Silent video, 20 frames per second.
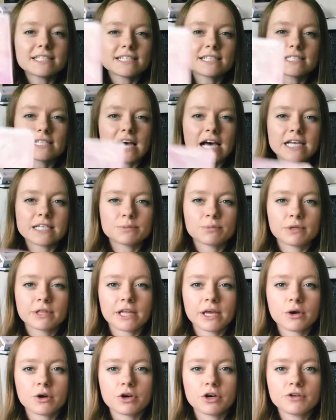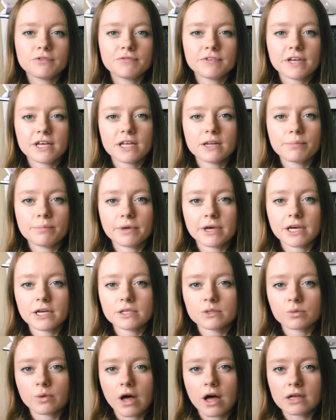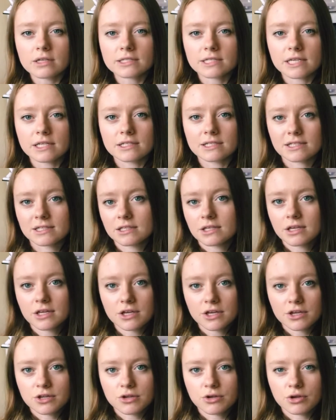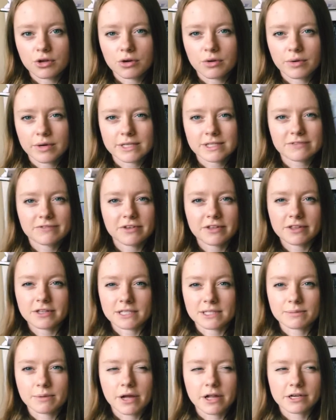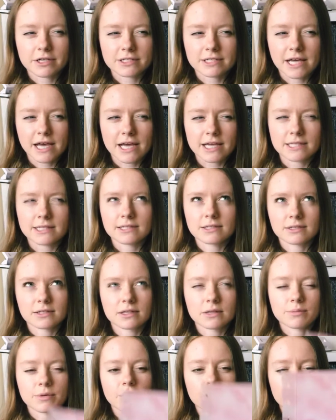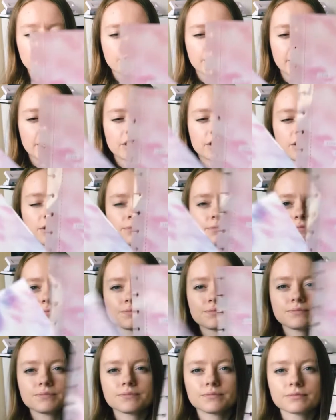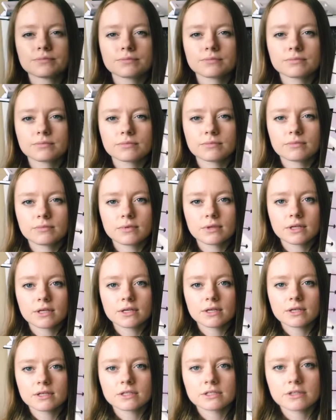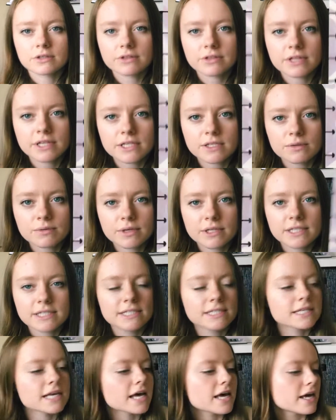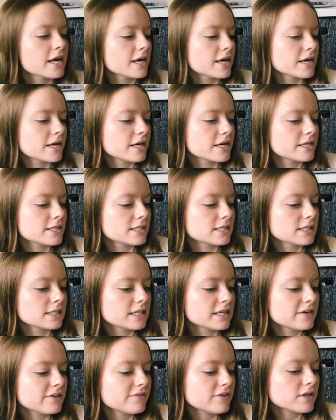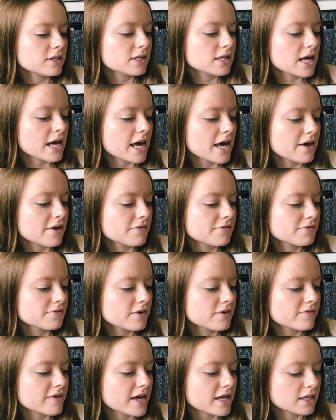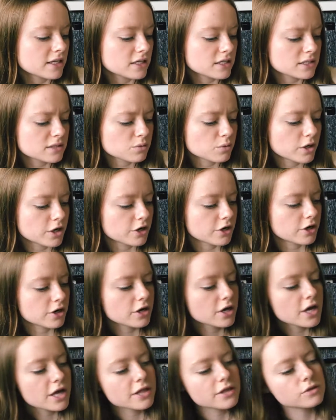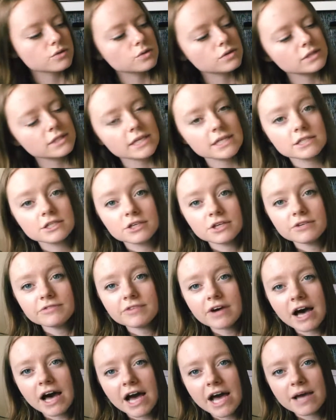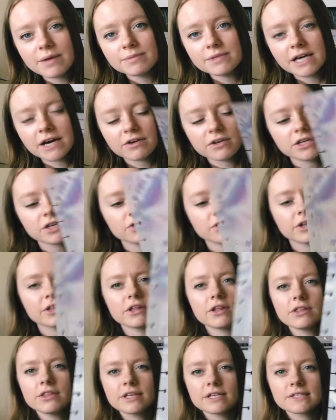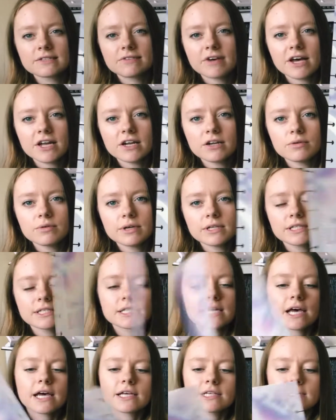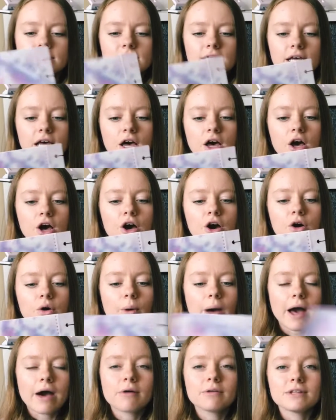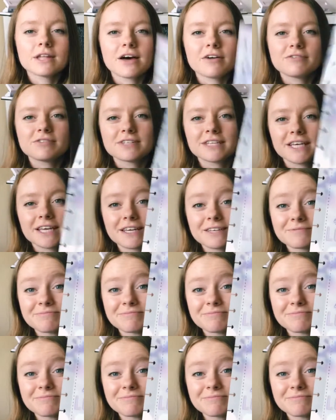size, but they could fit in a big as well since you can always fit the smaller size in the bigger planner. So this one says, live a life of endless wonder. This one says, good vibes, how cute. And then this final one says, oh, how lovely.